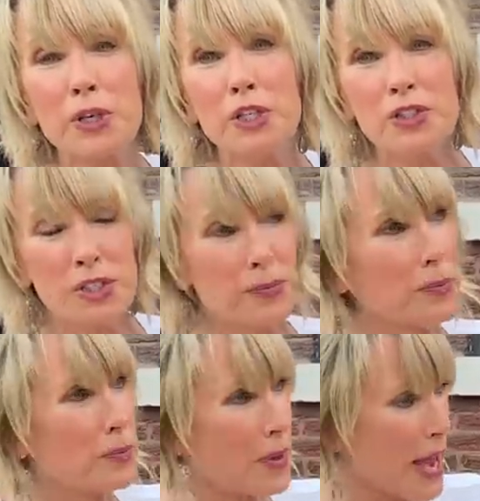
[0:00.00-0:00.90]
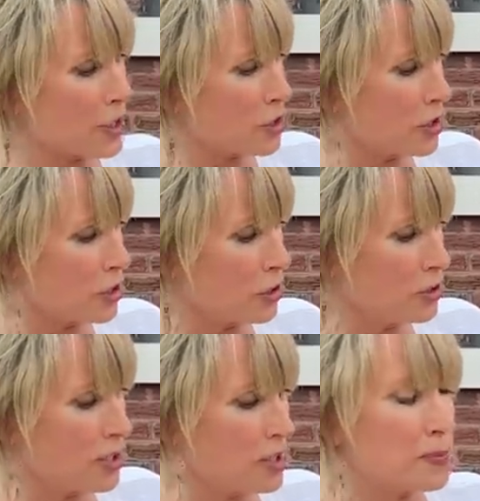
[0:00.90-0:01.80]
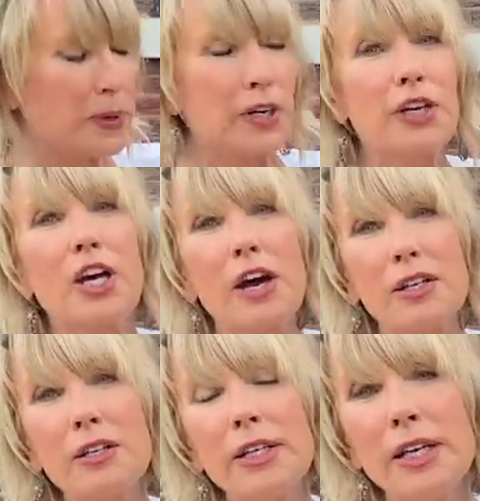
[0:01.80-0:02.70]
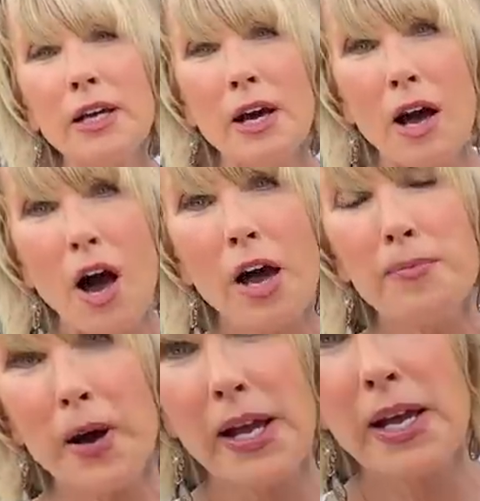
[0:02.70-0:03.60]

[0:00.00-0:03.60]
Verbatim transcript: We used to actually use these periodically on my